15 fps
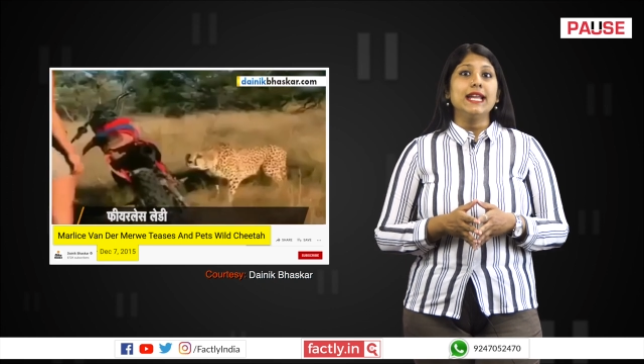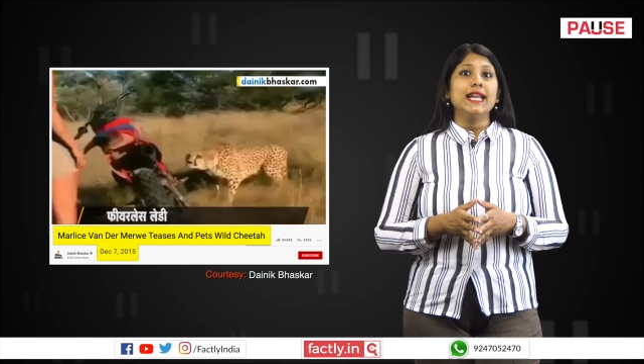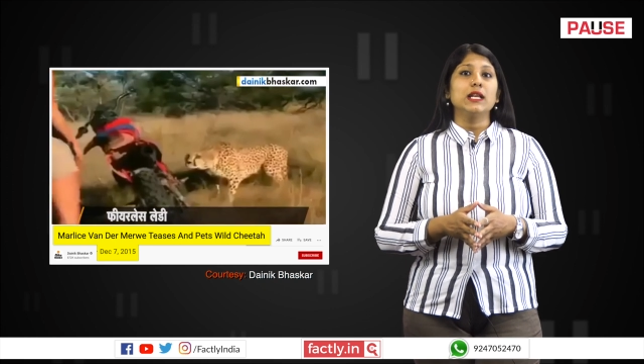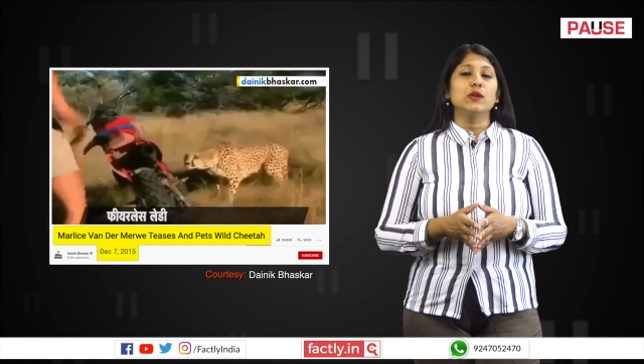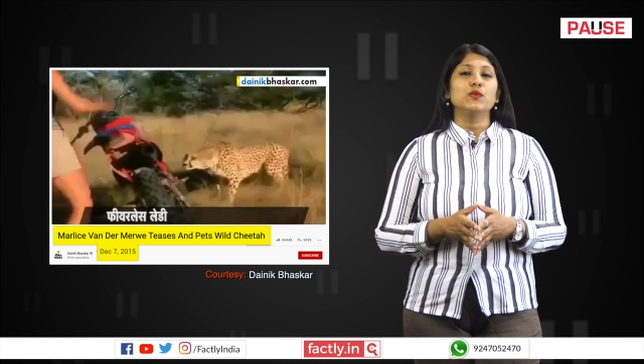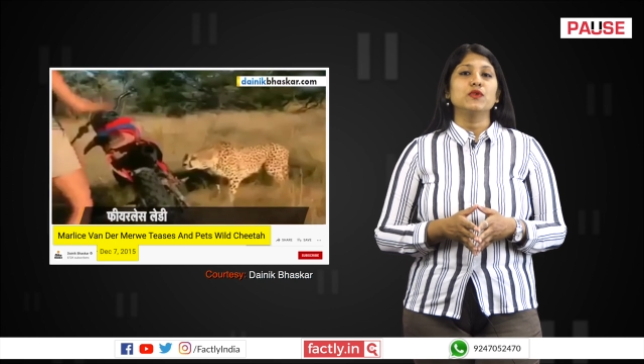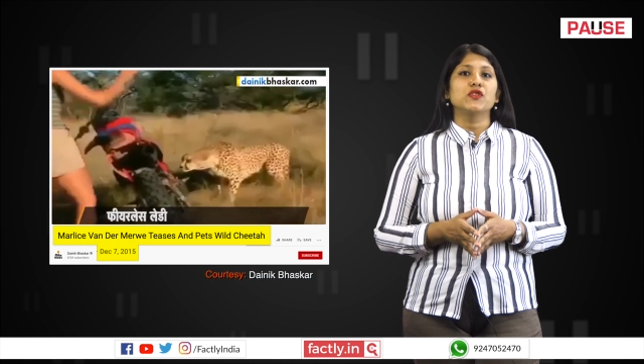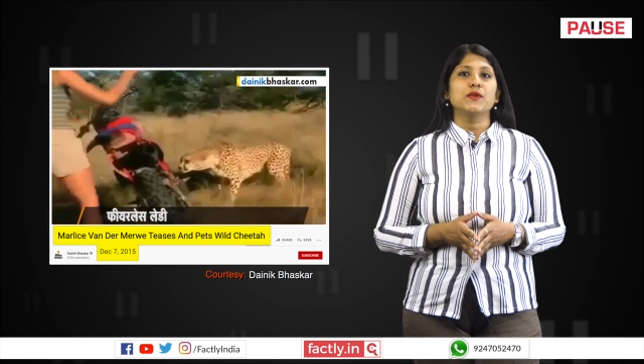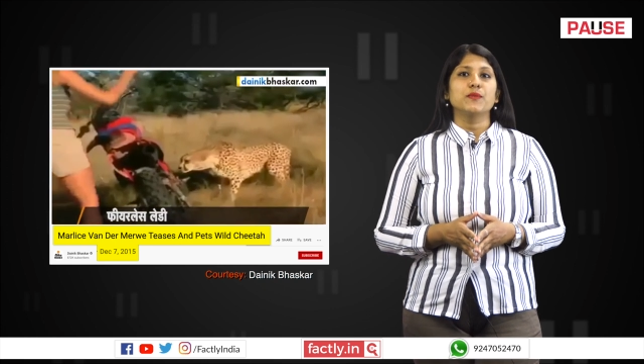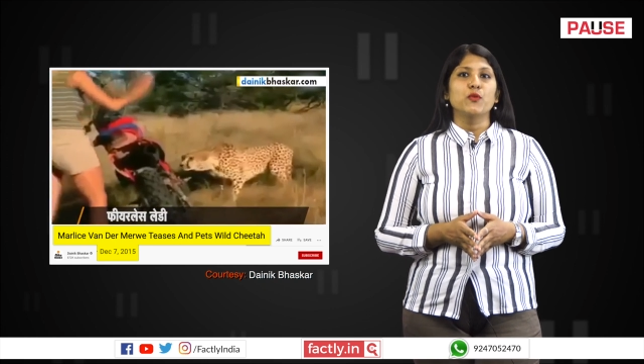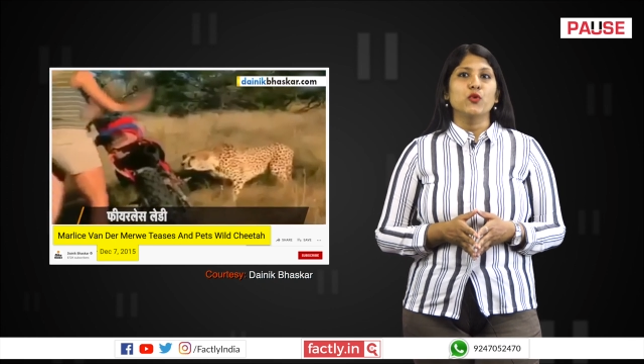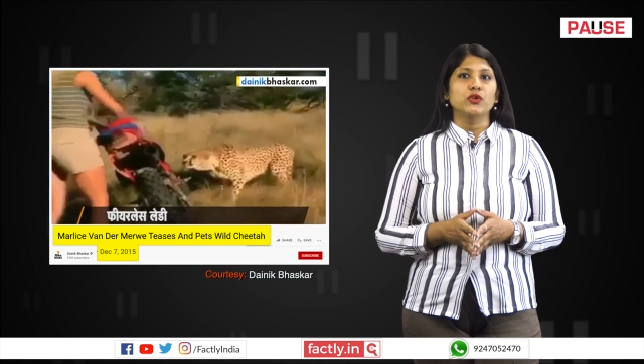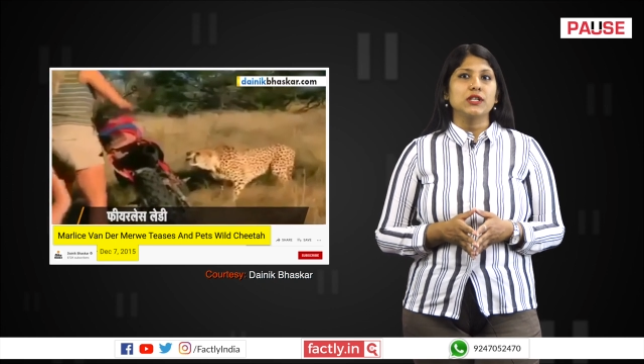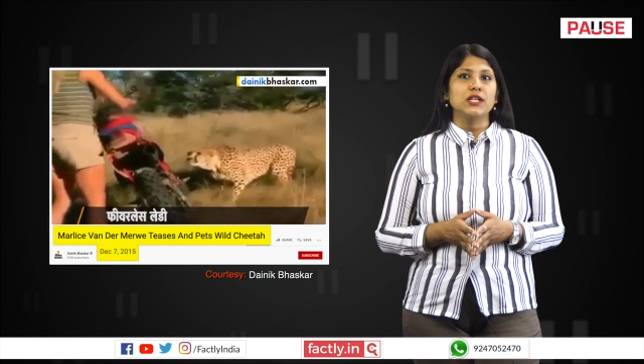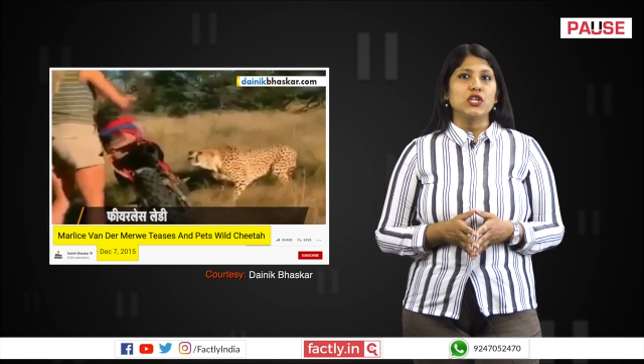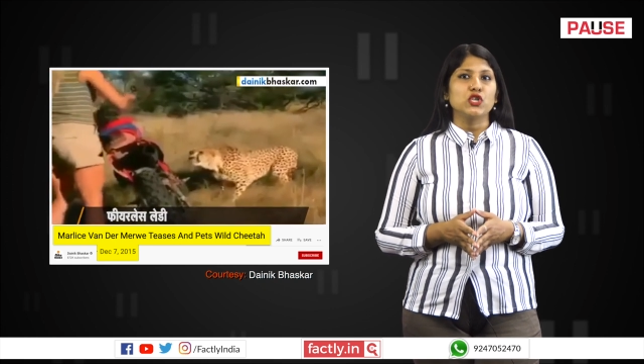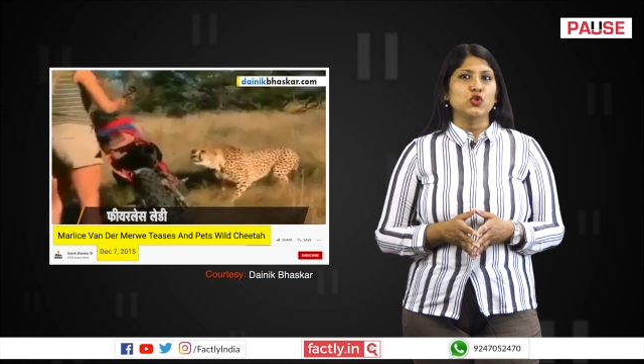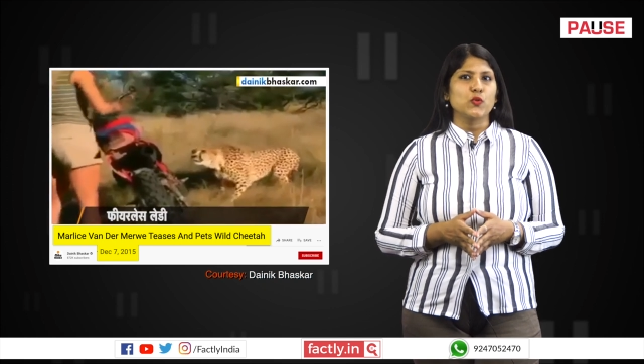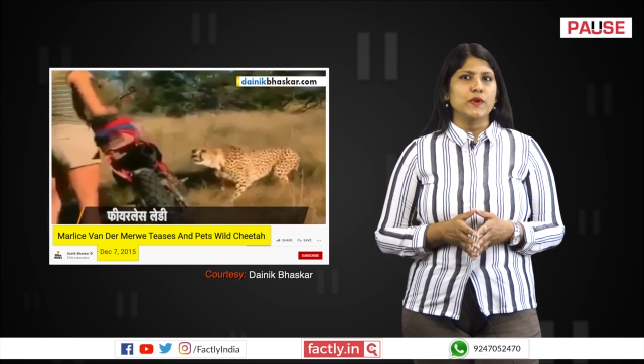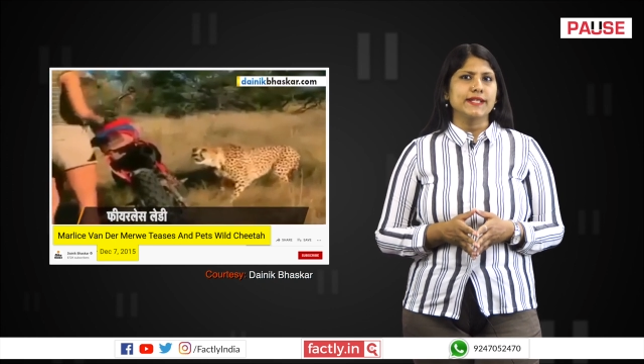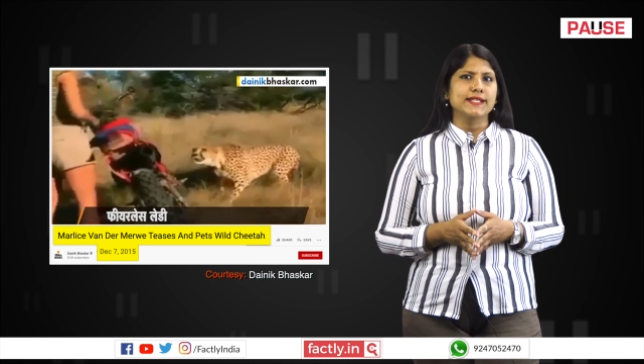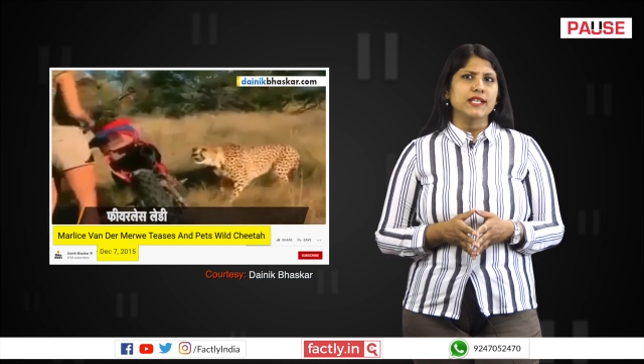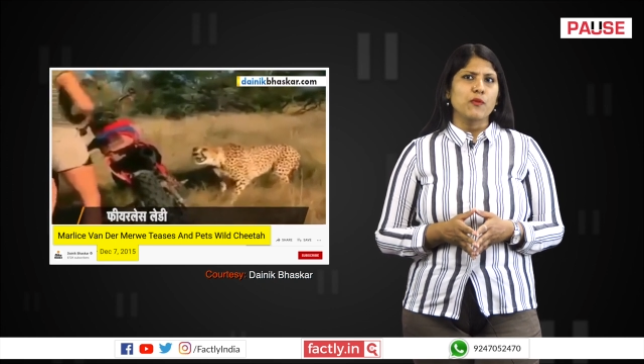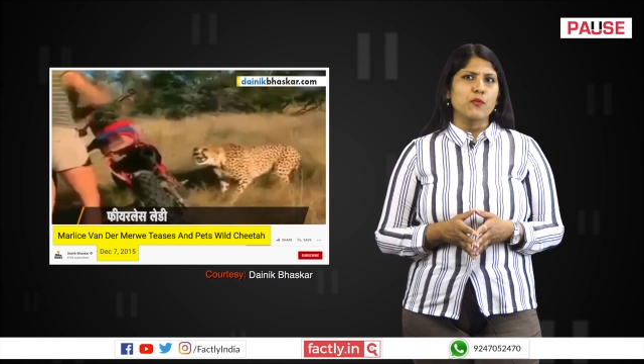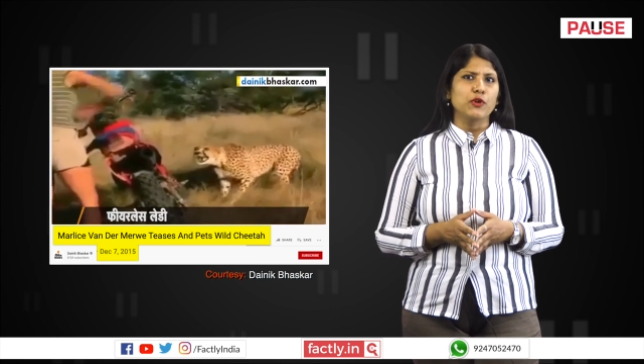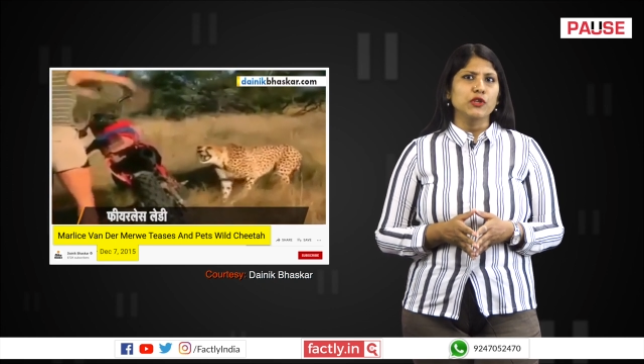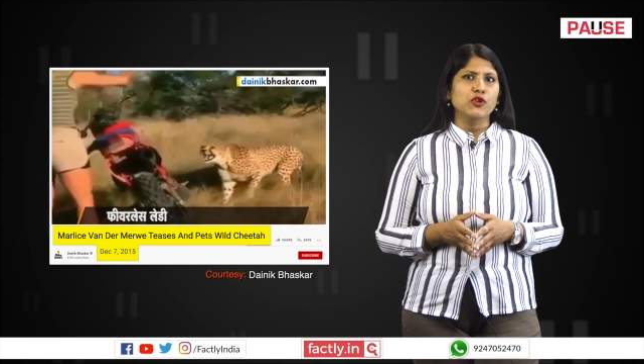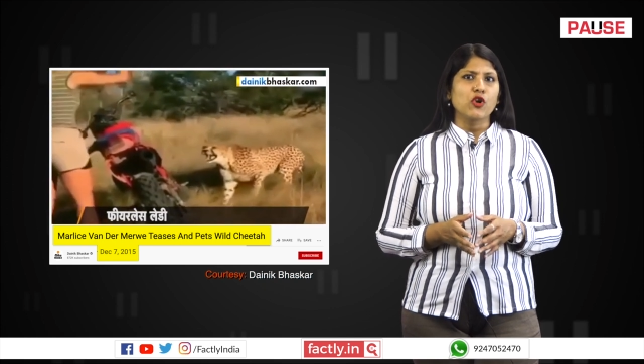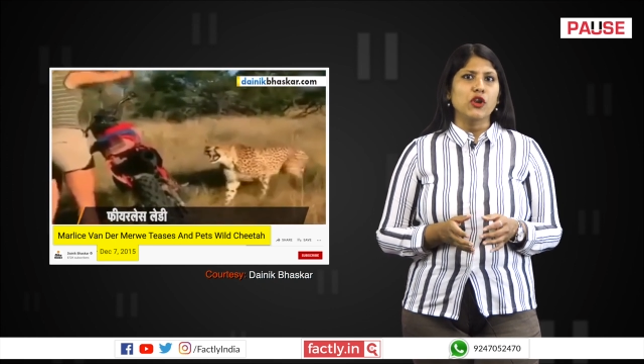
It was reported as showing someone